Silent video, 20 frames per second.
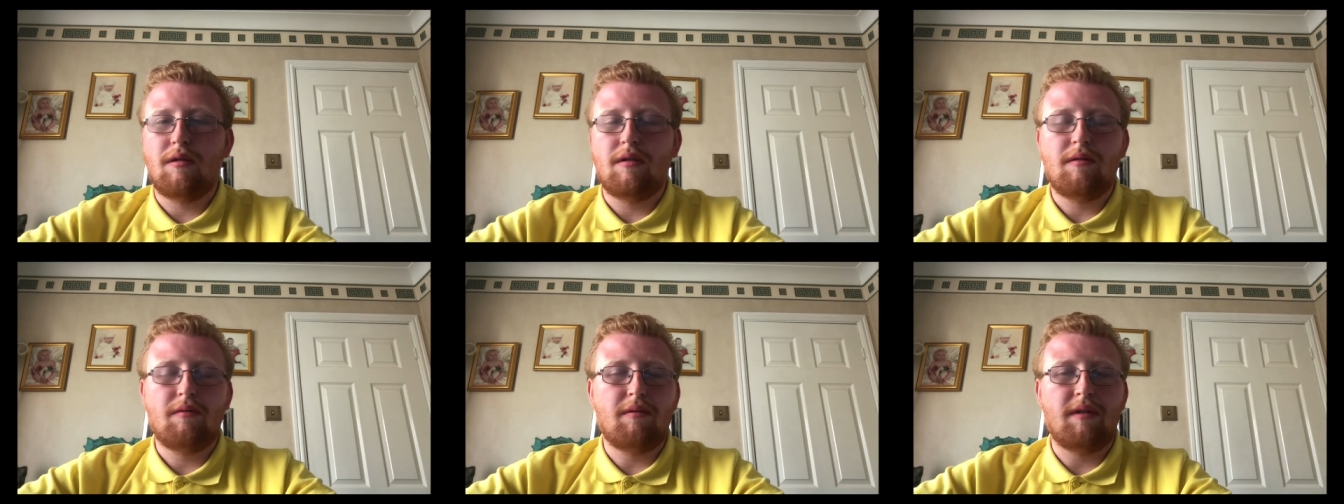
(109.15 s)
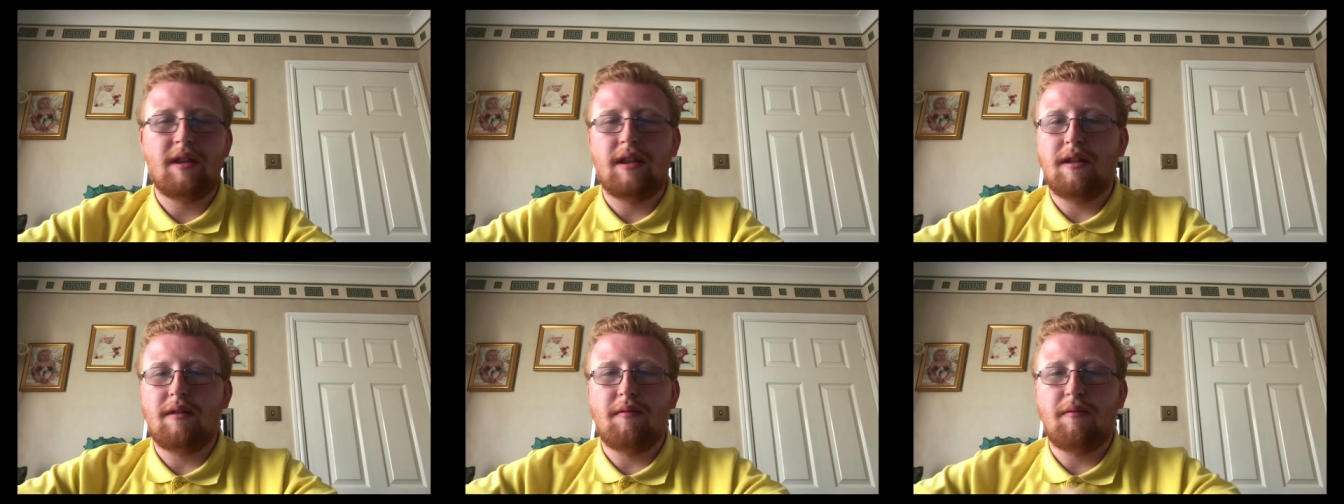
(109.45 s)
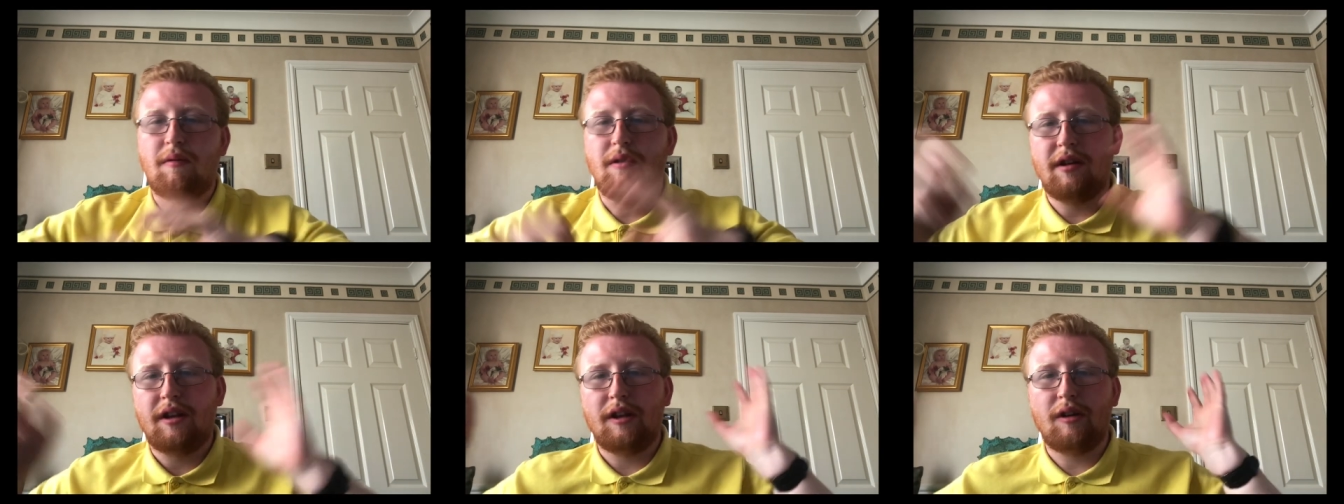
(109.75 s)
with
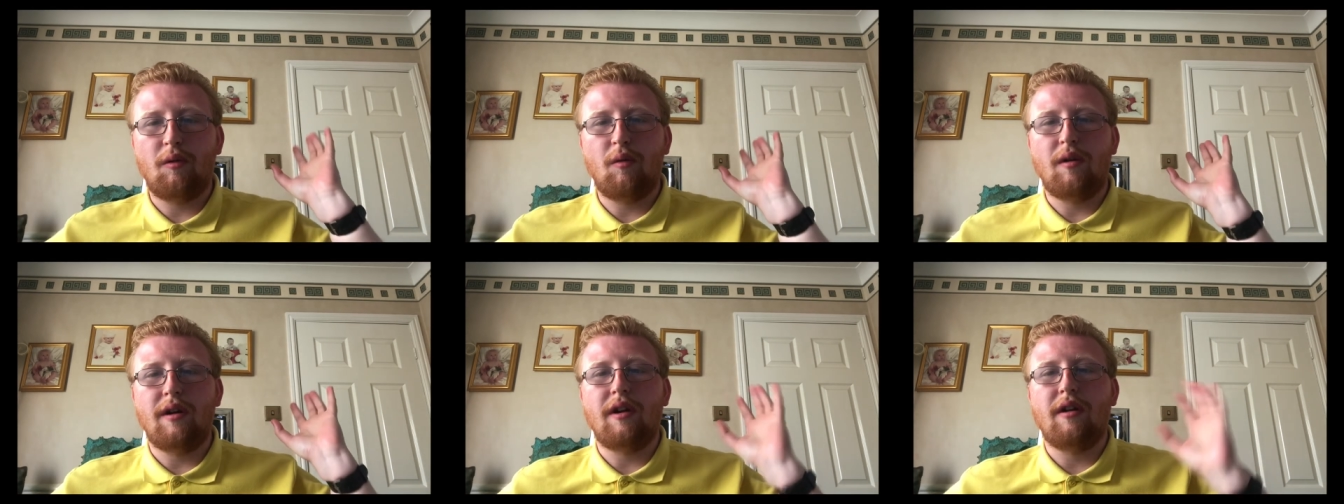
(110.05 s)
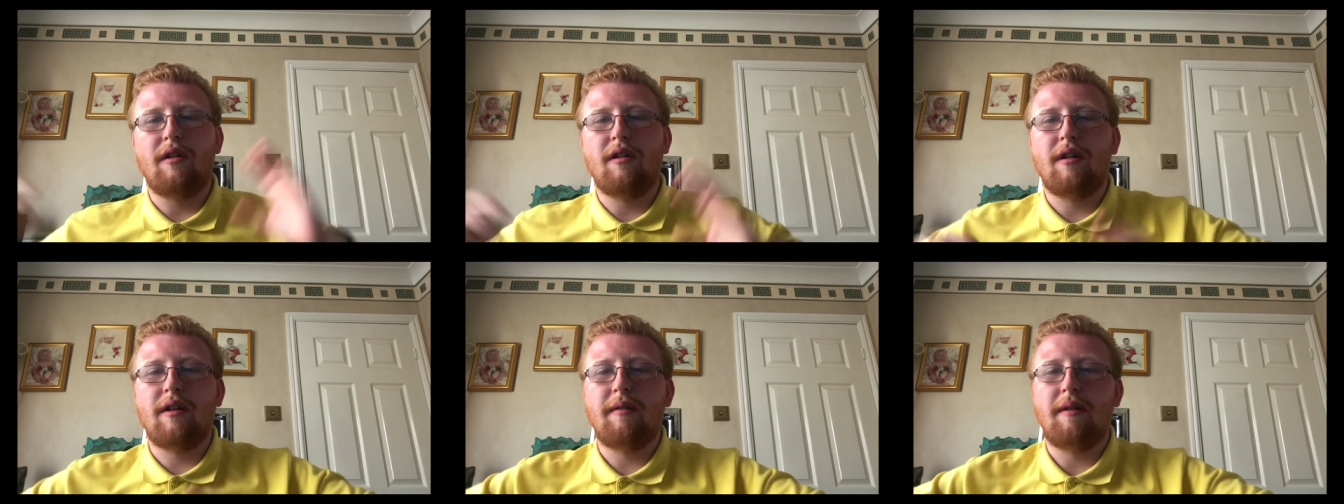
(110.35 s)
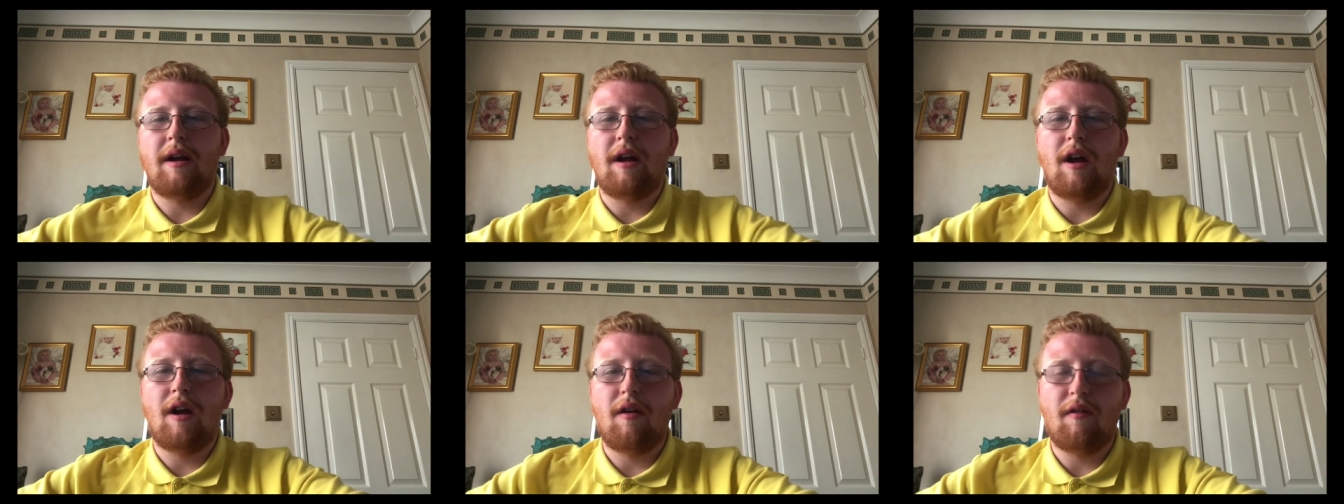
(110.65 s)
what's going on,
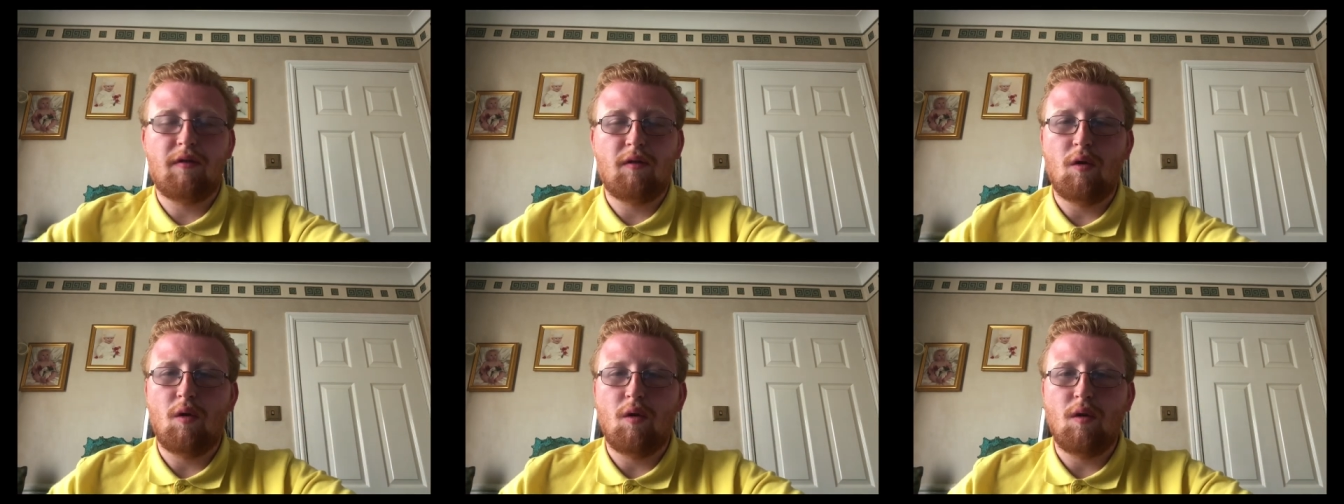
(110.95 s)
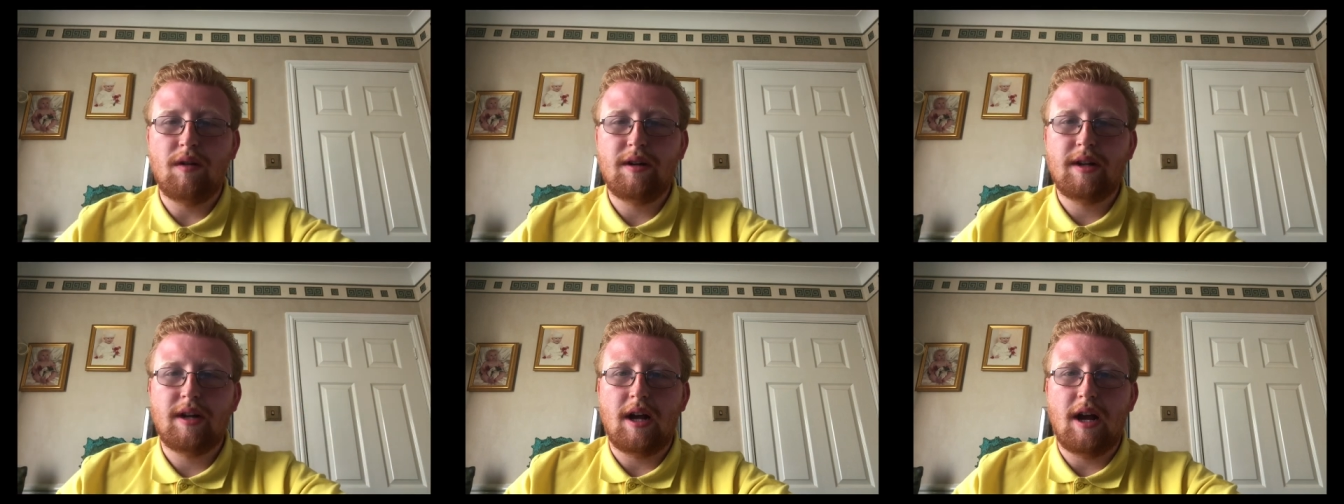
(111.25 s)
of course.